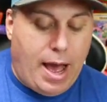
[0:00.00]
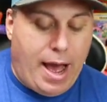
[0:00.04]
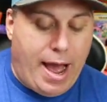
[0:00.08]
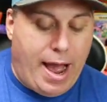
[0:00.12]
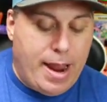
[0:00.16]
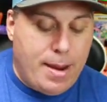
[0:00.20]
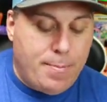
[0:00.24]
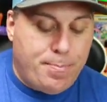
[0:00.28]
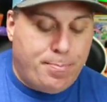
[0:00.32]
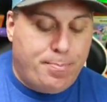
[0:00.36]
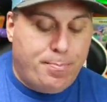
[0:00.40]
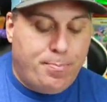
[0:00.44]

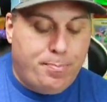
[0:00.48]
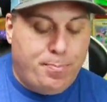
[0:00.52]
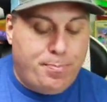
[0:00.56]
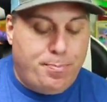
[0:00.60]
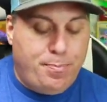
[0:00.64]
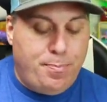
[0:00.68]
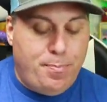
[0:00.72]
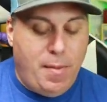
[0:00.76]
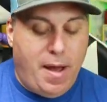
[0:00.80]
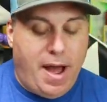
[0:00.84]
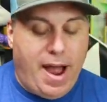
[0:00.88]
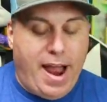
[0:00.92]
I
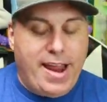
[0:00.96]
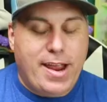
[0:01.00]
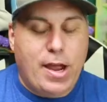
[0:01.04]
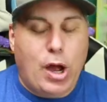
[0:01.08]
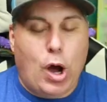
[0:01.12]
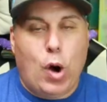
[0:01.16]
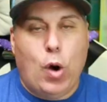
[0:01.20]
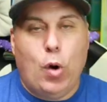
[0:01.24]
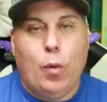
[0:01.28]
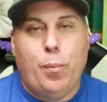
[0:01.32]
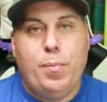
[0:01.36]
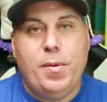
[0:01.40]
I
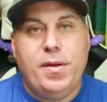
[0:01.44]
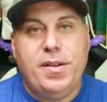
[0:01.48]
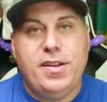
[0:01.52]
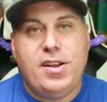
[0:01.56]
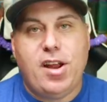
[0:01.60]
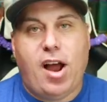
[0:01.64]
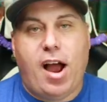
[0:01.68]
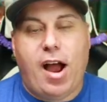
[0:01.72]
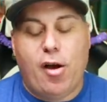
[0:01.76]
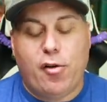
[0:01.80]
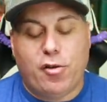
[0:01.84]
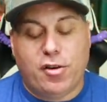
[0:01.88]

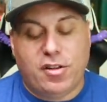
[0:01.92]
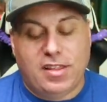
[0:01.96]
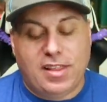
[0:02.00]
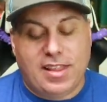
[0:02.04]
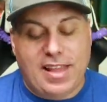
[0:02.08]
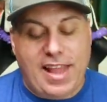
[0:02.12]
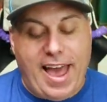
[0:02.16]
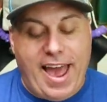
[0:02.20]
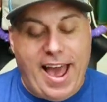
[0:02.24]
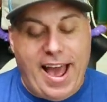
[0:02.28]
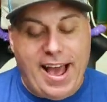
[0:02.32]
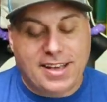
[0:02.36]
opened our
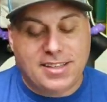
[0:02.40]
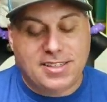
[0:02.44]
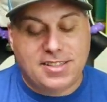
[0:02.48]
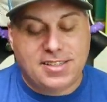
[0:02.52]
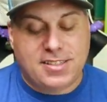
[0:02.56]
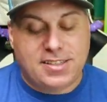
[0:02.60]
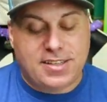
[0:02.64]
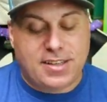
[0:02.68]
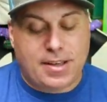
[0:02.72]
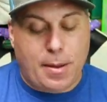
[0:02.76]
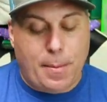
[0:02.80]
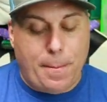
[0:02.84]

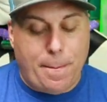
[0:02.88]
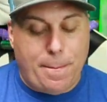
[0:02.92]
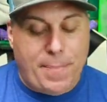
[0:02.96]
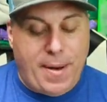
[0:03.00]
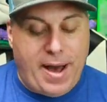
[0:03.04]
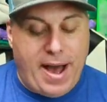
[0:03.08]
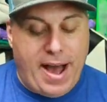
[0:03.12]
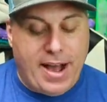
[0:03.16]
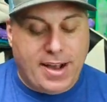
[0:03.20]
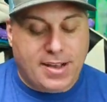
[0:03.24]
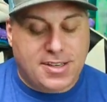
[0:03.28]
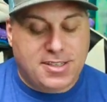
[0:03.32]
last
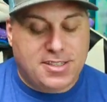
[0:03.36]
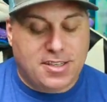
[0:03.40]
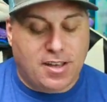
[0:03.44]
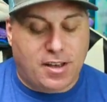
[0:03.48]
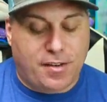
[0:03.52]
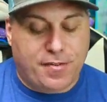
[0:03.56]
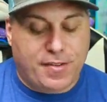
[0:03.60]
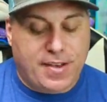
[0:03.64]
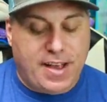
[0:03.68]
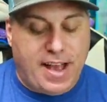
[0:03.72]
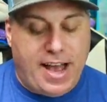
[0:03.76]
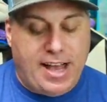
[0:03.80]
box
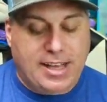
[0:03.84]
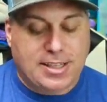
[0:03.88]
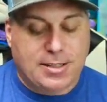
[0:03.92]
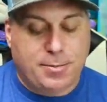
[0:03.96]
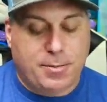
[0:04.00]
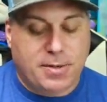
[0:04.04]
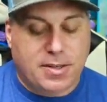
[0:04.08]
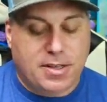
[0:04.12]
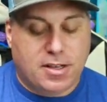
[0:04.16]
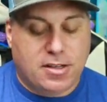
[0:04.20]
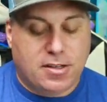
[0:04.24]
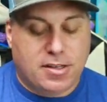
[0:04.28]
of
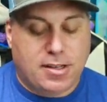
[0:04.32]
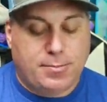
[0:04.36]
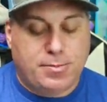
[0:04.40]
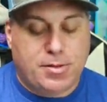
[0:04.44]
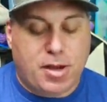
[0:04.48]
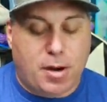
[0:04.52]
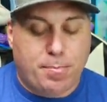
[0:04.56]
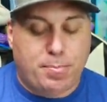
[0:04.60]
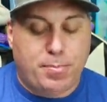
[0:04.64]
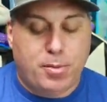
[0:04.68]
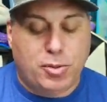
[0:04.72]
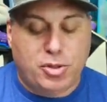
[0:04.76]
Cosmic Eclipse,
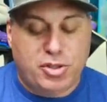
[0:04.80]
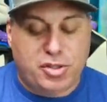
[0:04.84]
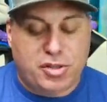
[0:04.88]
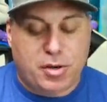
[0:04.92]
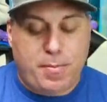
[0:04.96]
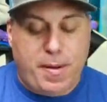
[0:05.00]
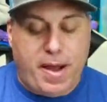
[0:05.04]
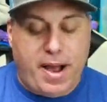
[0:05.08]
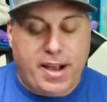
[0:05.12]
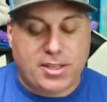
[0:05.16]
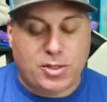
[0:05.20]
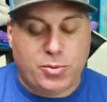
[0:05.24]
our booster
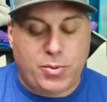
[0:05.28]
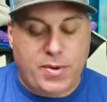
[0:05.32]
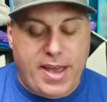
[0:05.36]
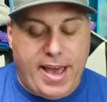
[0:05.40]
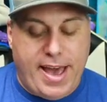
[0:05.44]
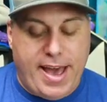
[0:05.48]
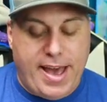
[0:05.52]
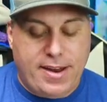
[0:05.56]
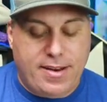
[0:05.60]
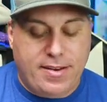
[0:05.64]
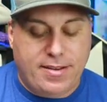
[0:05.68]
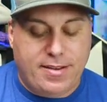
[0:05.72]
box we
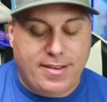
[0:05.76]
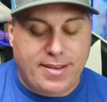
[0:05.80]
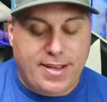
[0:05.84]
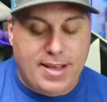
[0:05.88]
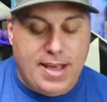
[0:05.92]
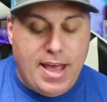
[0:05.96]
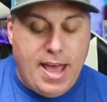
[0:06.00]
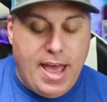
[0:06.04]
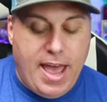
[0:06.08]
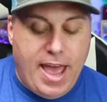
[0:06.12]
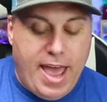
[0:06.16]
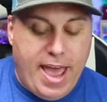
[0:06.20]
had,
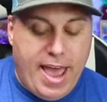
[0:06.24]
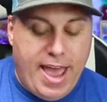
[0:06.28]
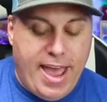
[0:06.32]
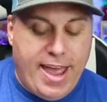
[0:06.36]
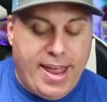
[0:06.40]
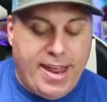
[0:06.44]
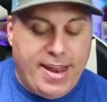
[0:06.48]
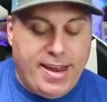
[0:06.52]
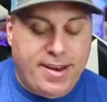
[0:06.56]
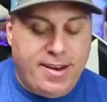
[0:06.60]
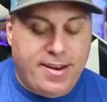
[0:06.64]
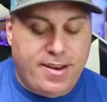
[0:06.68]

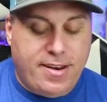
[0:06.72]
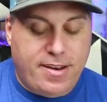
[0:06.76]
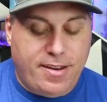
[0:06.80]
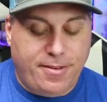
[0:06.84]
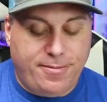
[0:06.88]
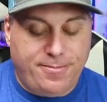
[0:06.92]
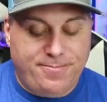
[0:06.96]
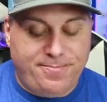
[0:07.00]
and